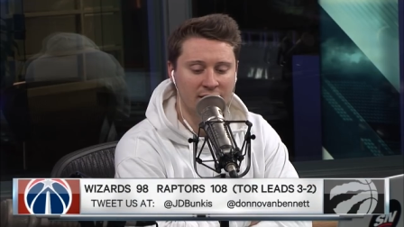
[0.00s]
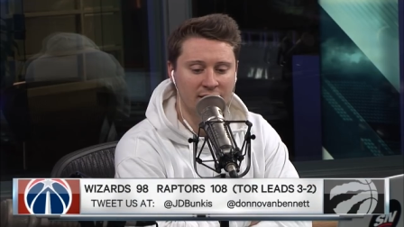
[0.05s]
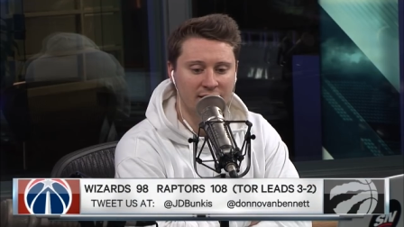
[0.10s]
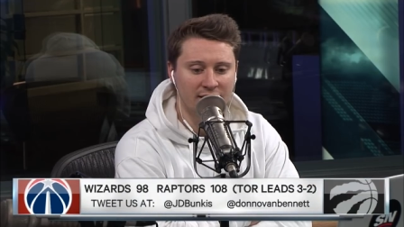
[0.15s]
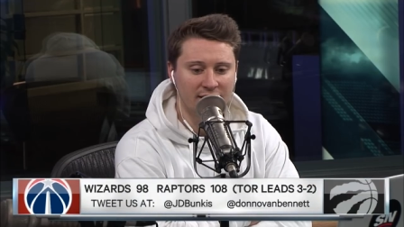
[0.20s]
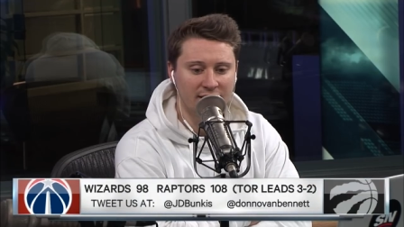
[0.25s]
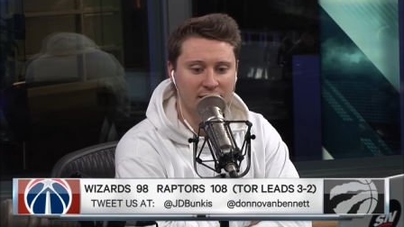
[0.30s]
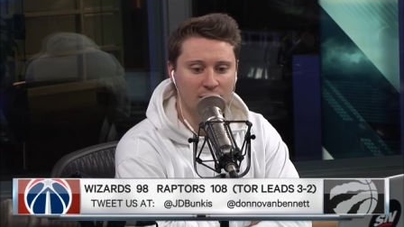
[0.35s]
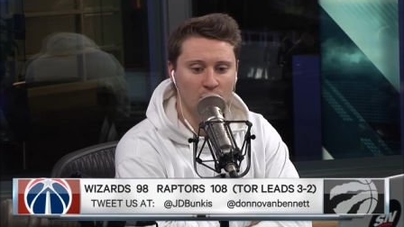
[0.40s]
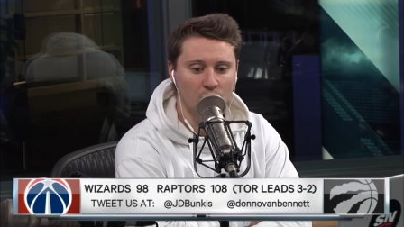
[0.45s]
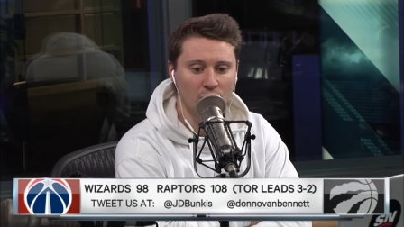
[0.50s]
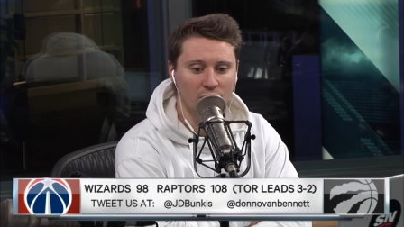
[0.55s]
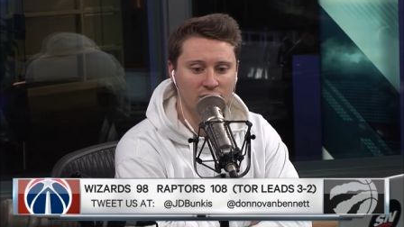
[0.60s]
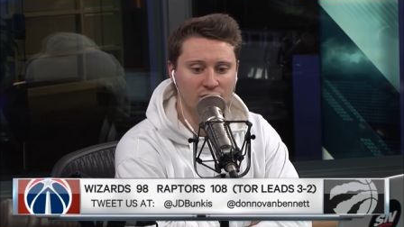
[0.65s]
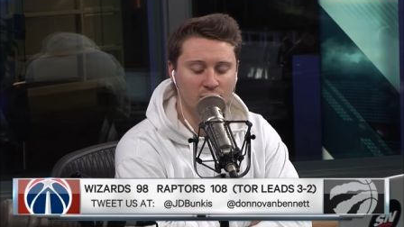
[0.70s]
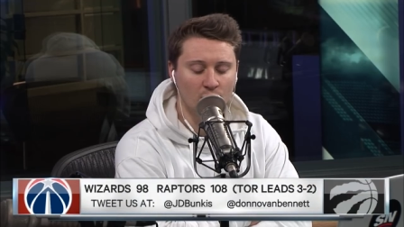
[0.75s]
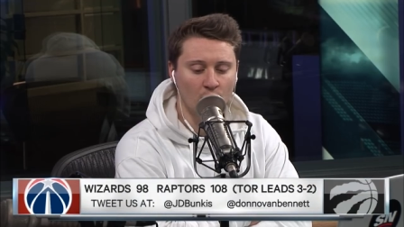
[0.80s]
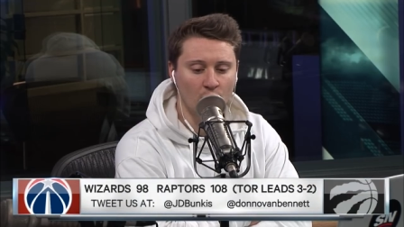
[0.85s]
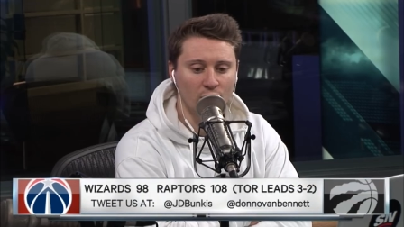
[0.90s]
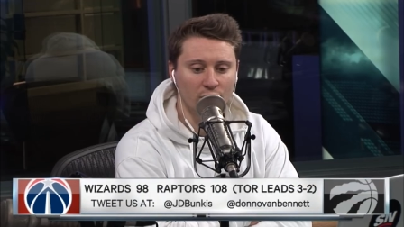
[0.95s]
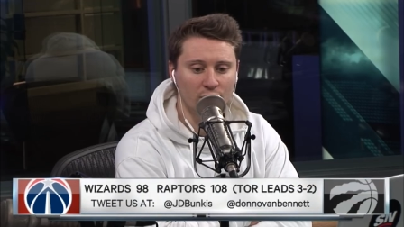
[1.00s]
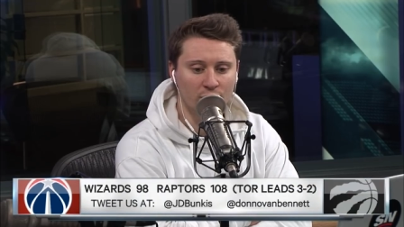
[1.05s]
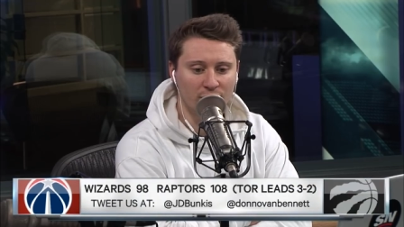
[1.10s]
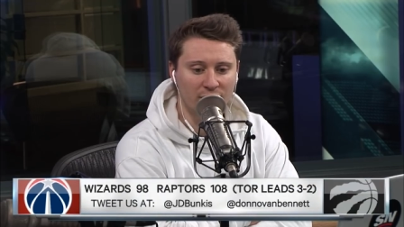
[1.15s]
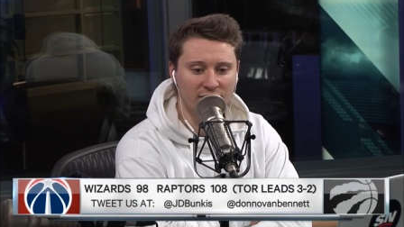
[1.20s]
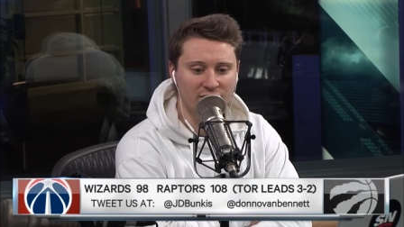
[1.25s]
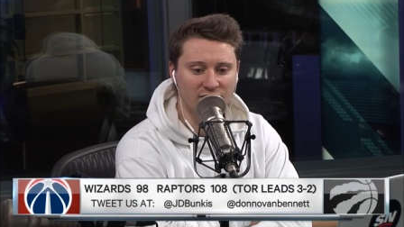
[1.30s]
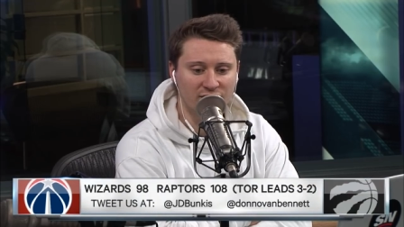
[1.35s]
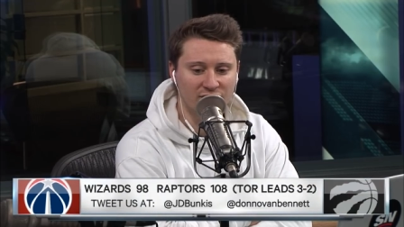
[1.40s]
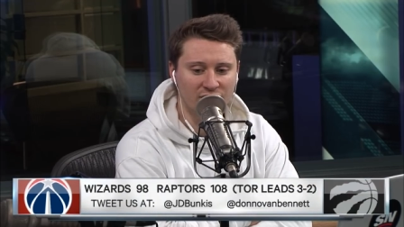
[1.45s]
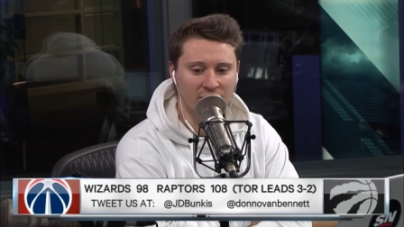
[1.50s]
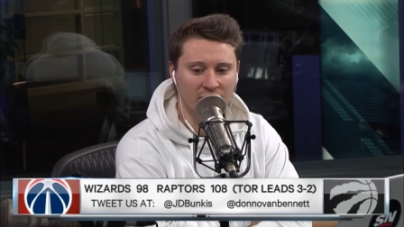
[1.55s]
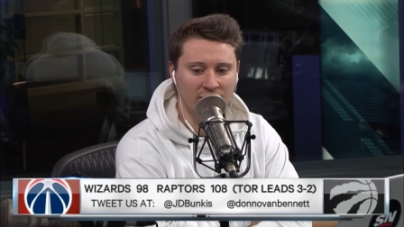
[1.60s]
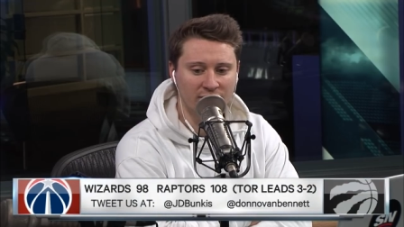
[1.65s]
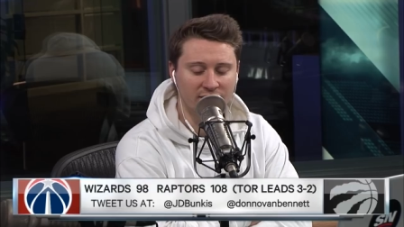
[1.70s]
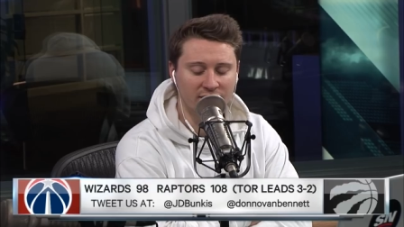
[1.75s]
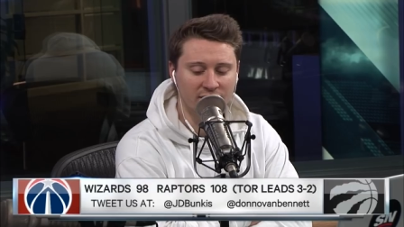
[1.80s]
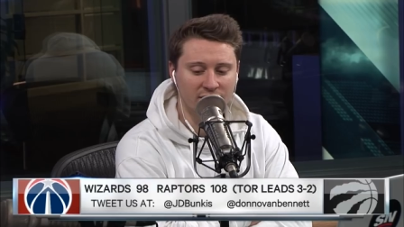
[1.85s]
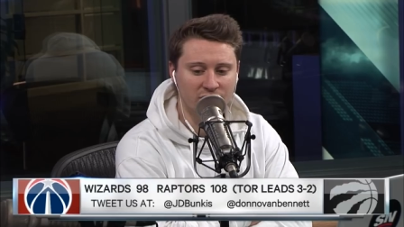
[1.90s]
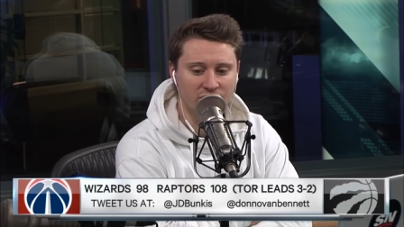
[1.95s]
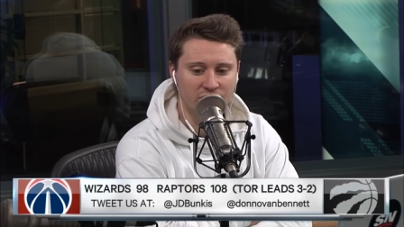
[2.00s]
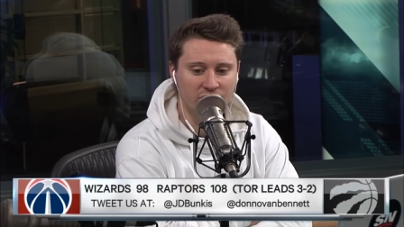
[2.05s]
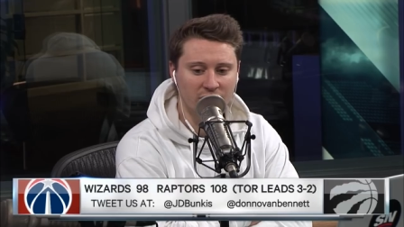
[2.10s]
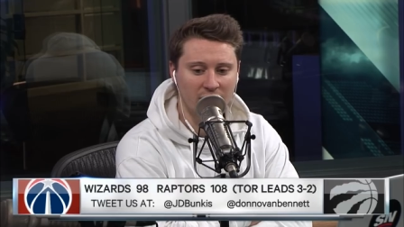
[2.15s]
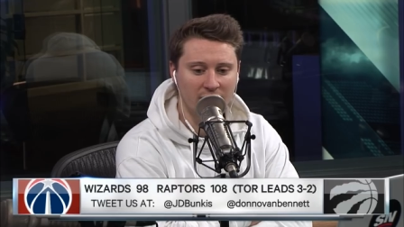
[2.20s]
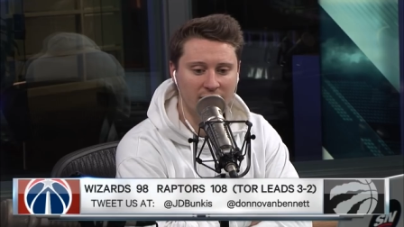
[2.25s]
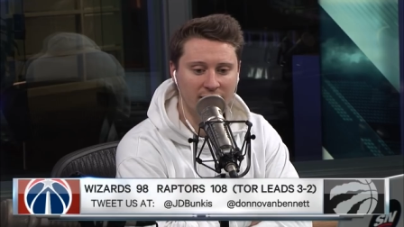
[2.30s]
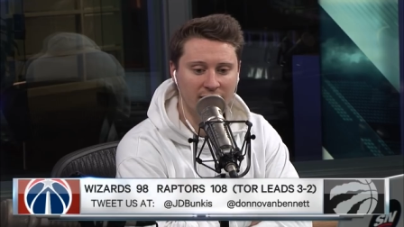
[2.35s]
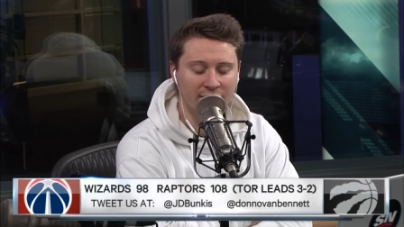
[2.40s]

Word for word: he was more aggressive in hunting his shot.